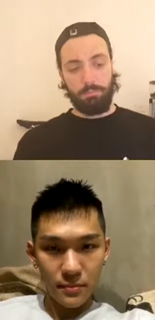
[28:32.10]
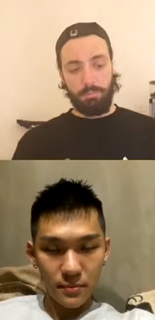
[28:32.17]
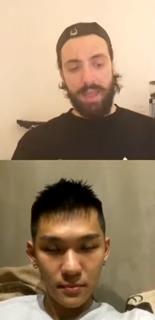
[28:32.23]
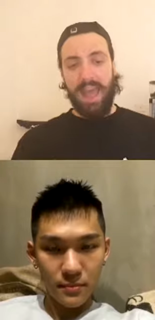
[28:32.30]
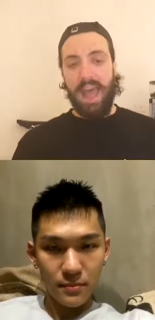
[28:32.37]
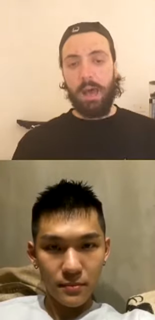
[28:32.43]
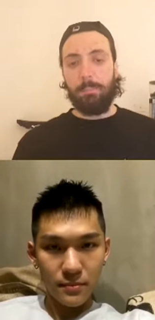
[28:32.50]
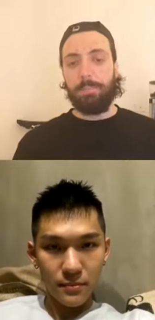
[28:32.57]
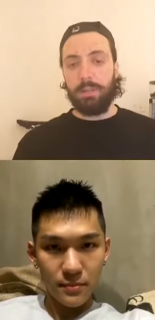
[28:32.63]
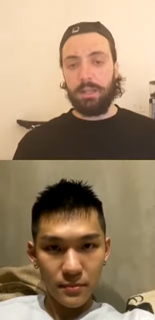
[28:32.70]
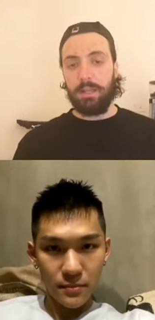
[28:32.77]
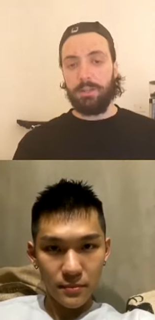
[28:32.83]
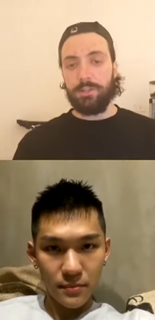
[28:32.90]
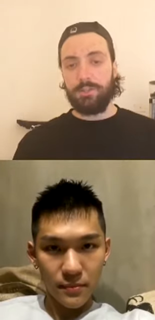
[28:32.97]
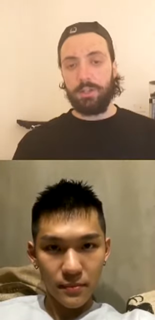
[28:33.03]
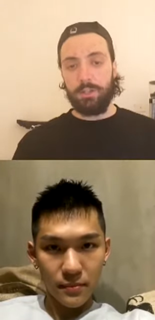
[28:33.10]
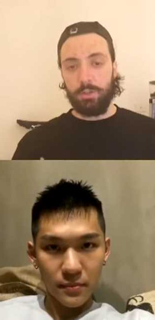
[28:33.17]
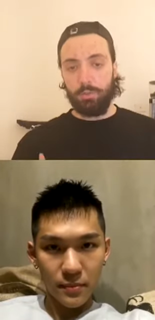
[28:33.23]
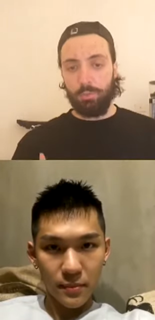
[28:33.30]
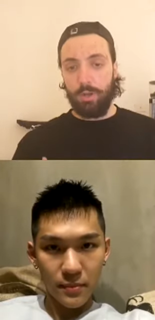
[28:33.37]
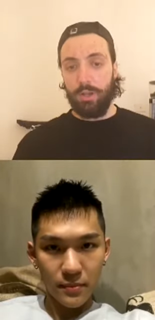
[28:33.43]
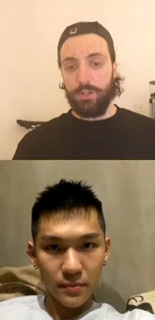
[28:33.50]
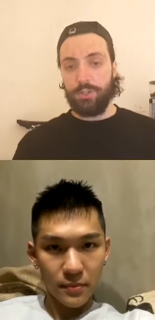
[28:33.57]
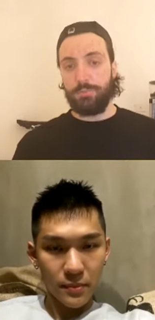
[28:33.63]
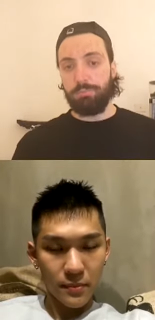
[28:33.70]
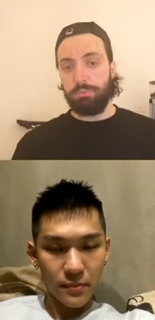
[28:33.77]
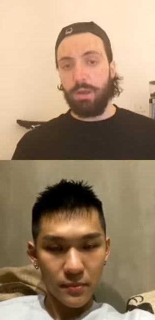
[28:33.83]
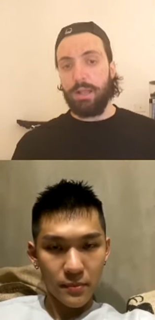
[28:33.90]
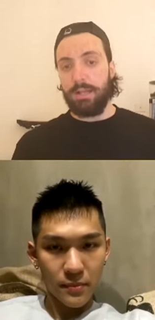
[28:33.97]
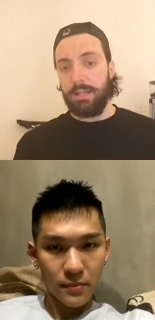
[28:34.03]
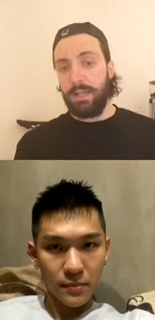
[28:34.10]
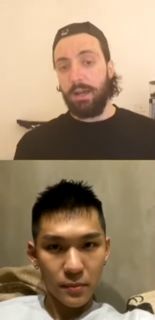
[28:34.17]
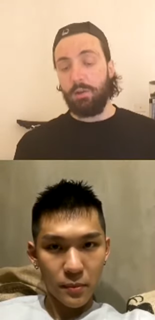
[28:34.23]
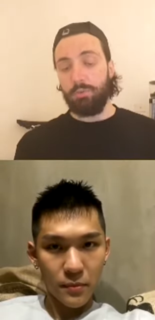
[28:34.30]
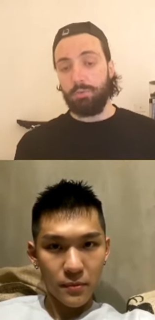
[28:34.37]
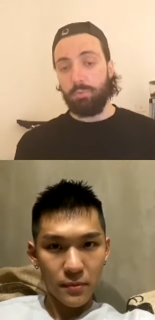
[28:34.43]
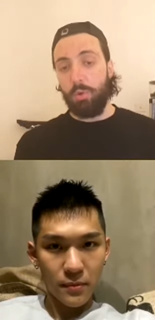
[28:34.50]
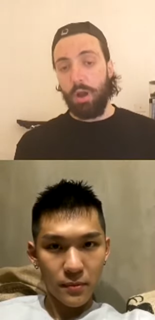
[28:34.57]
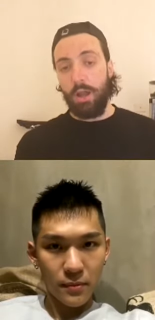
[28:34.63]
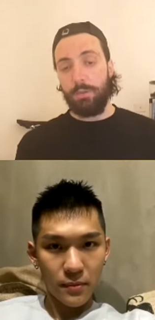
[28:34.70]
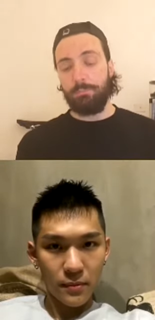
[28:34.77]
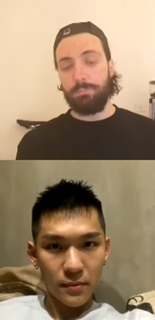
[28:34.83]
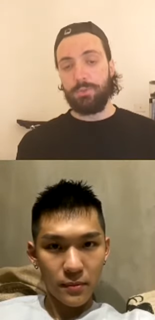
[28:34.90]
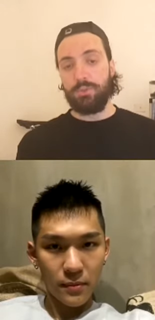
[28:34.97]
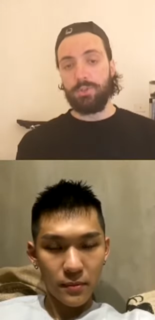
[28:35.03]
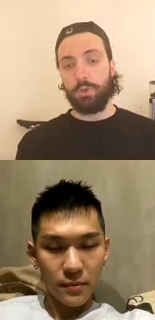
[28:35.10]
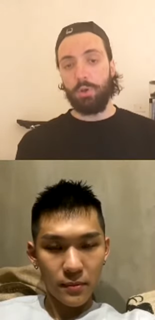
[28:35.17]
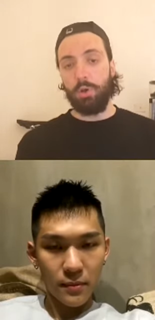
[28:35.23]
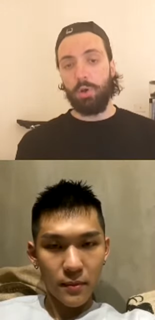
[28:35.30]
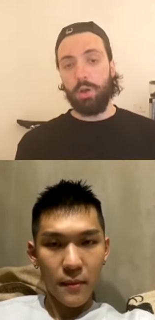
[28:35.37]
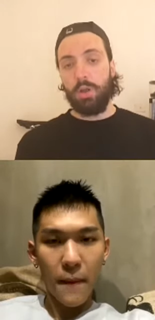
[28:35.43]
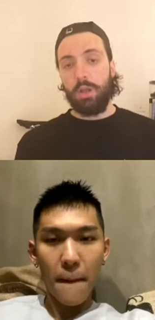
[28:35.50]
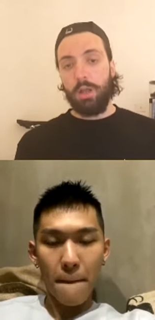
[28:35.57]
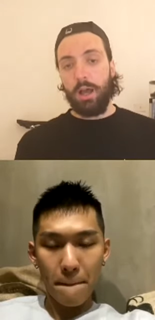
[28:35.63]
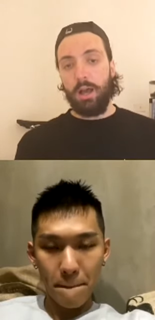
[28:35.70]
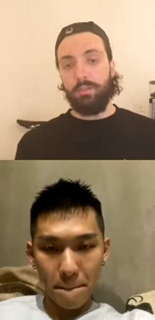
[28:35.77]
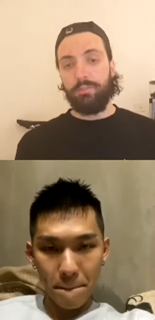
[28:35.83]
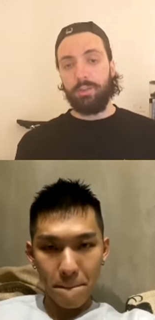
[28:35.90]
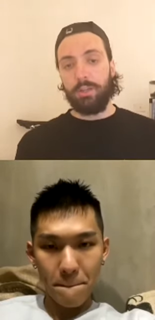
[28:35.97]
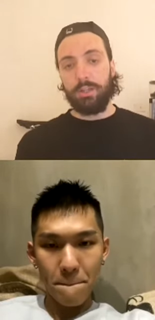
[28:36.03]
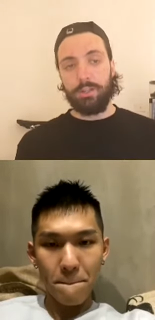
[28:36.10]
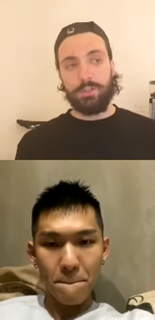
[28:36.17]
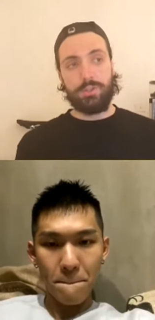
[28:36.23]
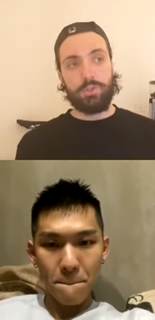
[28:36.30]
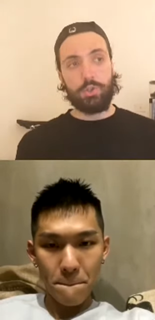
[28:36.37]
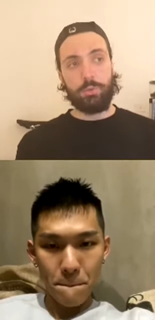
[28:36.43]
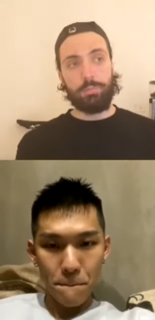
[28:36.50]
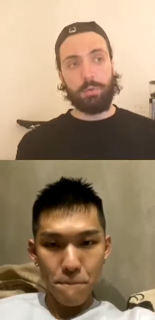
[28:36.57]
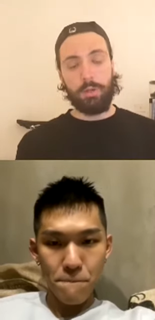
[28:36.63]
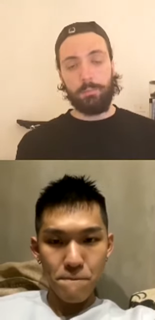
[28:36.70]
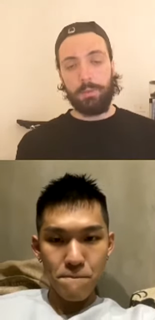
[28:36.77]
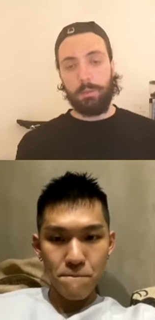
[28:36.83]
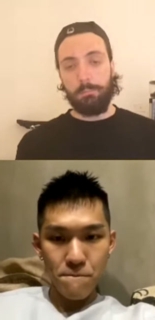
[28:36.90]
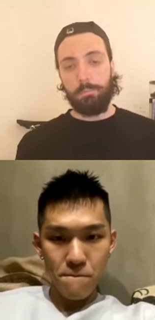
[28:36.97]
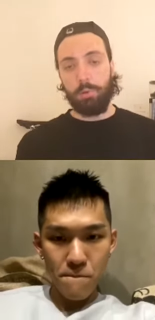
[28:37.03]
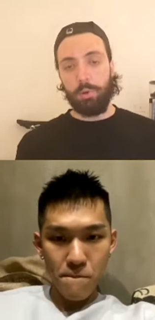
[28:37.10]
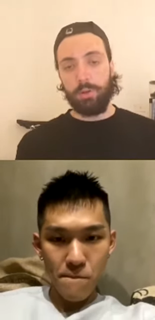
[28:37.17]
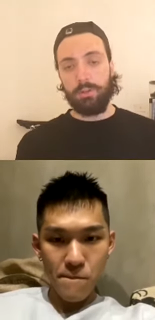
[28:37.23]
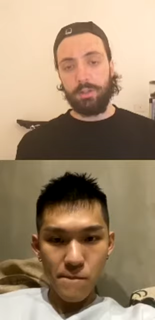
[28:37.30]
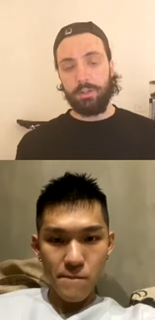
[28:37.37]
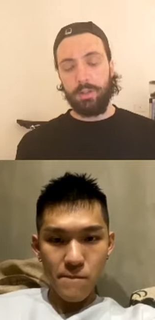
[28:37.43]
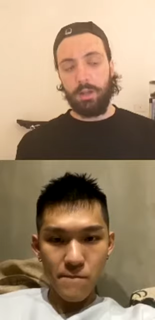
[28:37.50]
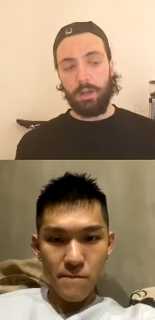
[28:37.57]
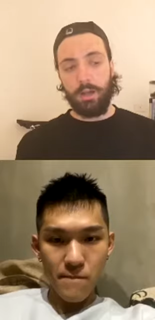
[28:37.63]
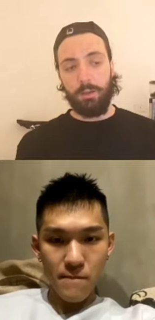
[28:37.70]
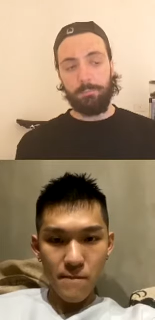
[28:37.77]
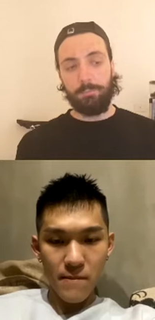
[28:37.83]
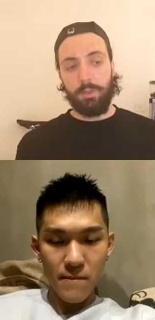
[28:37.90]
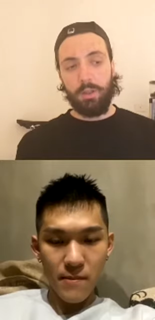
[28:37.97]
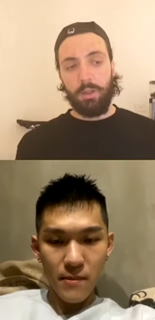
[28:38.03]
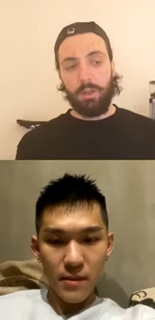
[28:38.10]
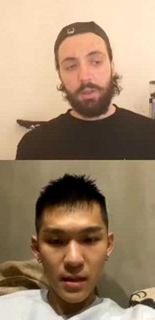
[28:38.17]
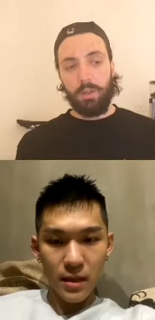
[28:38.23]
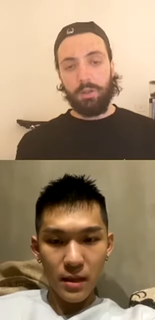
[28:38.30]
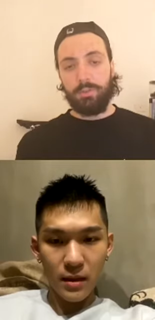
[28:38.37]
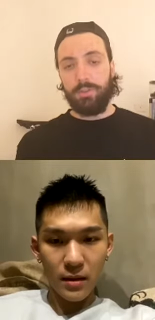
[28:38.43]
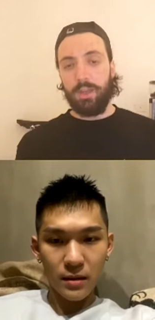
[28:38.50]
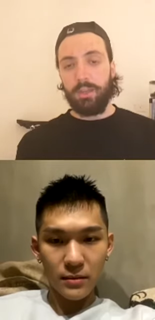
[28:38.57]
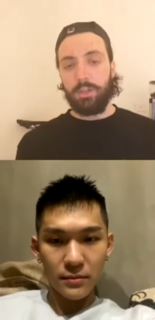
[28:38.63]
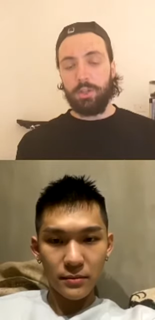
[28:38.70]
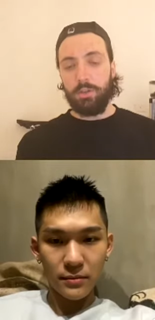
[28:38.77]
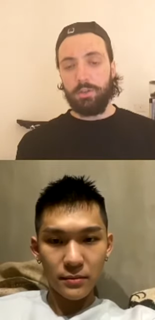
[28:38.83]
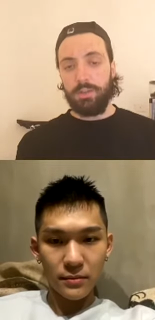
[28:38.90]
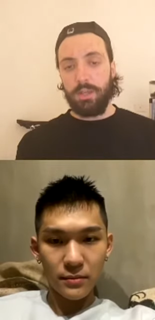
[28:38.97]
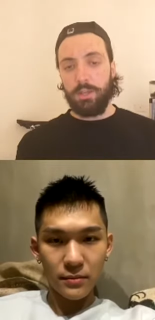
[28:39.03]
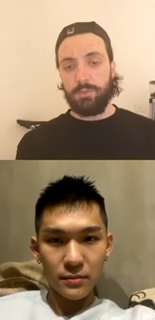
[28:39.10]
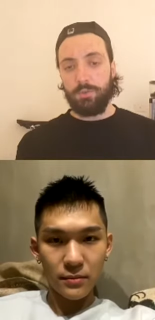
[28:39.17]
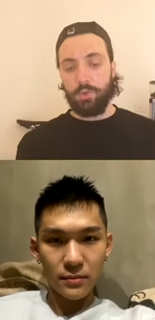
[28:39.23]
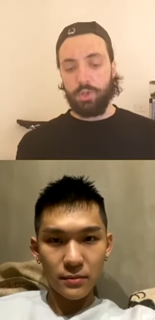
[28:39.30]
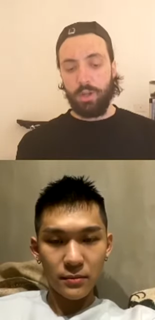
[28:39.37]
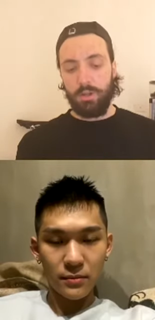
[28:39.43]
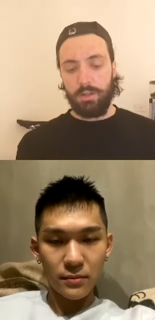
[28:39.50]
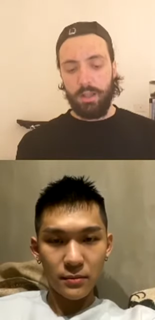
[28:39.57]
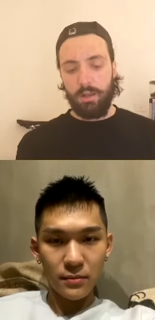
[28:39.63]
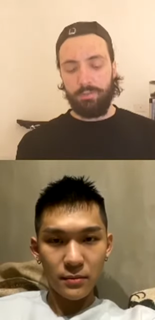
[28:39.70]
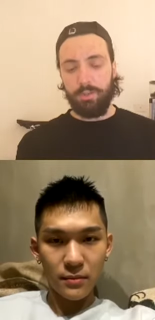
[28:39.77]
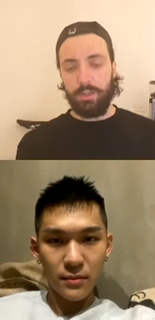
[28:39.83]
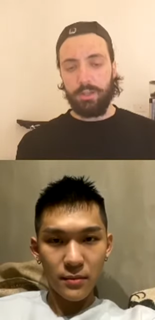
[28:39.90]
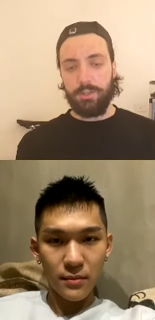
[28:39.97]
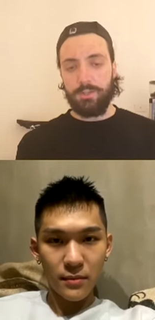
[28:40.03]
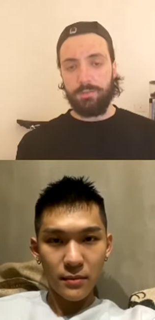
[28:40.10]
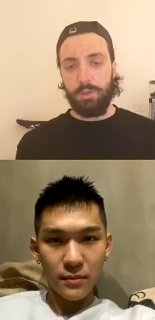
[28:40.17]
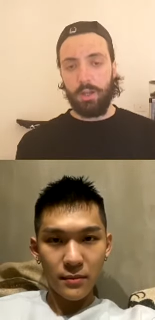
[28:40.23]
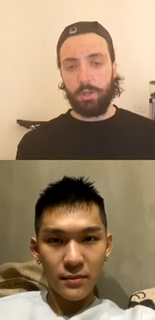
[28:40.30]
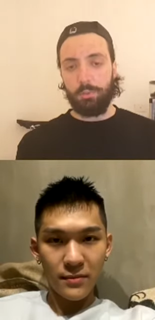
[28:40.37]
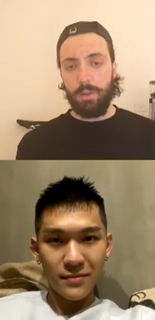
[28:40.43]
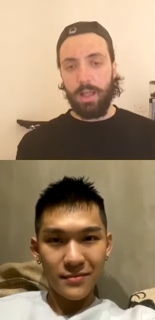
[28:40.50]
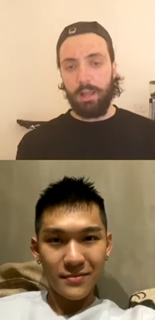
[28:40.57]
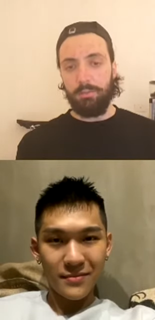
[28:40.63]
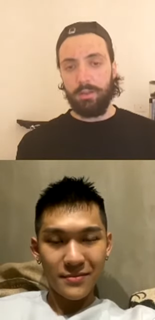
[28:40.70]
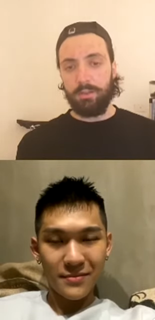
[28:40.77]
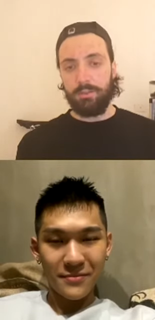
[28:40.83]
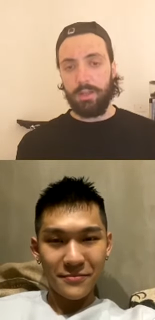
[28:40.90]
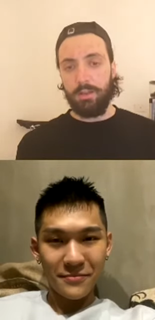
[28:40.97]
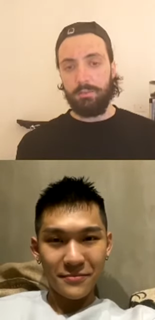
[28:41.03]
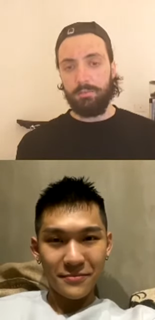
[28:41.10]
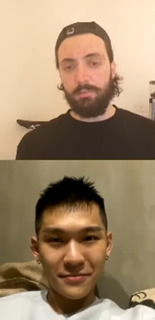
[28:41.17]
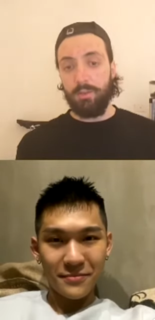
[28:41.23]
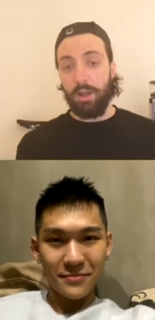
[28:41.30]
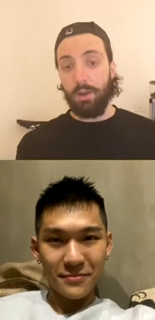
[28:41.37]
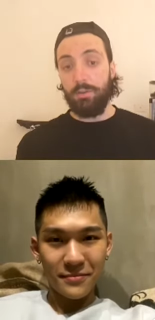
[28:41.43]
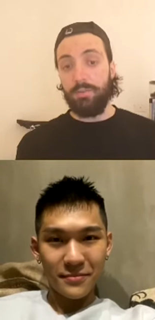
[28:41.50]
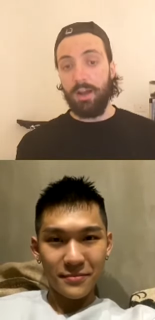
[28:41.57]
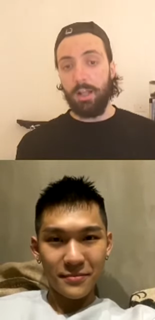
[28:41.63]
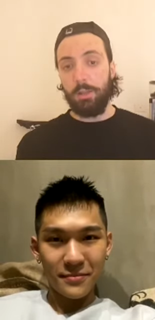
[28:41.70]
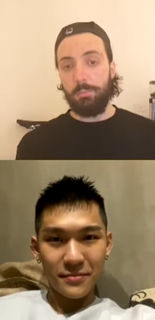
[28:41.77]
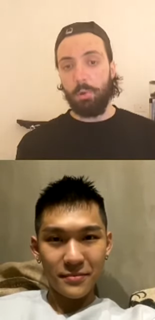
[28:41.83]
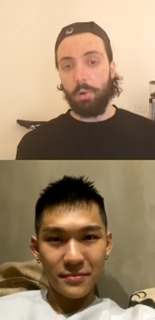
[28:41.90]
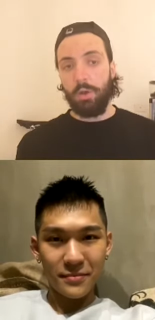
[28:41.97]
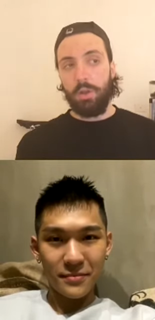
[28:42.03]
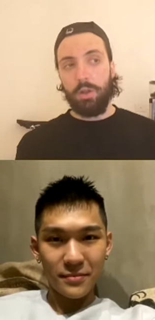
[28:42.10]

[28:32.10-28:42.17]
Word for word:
Speaker 1: happiness that you're really spreading out, right? So I think it's super important. Um, thank you. Thanks for sharing that. I think it's very relevant and very valuable.